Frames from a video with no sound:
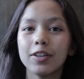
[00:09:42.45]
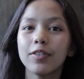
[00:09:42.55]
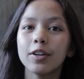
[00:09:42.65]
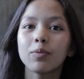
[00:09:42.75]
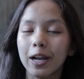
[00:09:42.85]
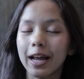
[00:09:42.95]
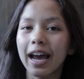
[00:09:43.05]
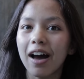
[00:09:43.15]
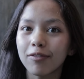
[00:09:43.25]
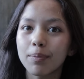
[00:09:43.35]
even when I
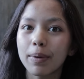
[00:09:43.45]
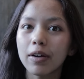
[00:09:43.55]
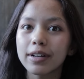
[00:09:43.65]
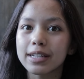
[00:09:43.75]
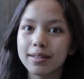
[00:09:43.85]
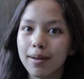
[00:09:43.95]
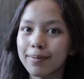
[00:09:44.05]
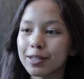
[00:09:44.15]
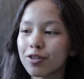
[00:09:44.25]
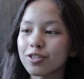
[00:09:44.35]
have the brown, next time
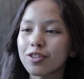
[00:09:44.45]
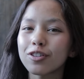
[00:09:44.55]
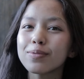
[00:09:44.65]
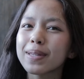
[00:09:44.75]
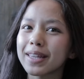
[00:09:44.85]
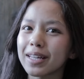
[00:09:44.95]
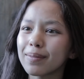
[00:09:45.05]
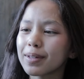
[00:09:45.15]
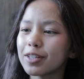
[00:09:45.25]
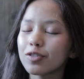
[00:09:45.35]
I make Triceratops, I think
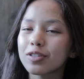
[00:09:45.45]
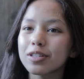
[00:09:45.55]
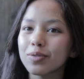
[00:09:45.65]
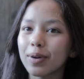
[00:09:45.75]
I'm going to use this